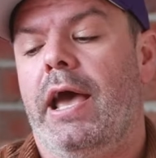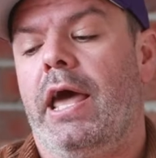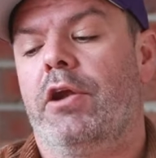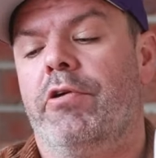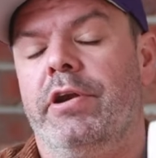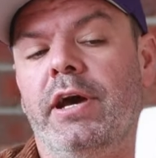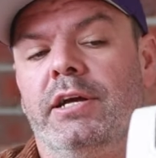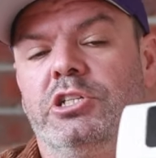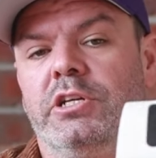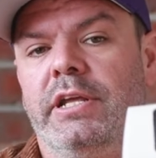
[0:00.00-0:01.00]
and a
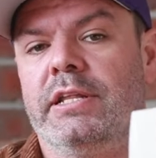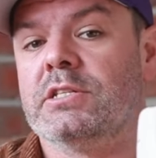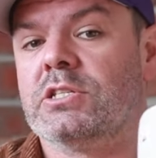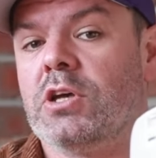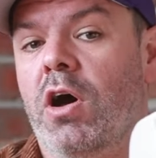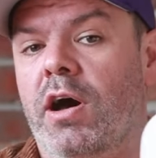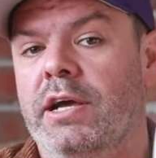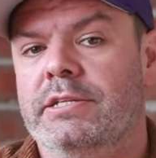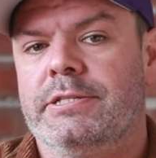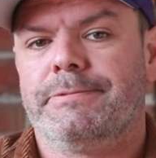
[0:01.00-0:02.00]
reduction in
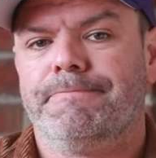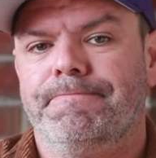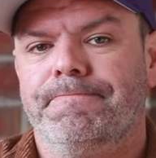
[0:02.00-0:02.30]
size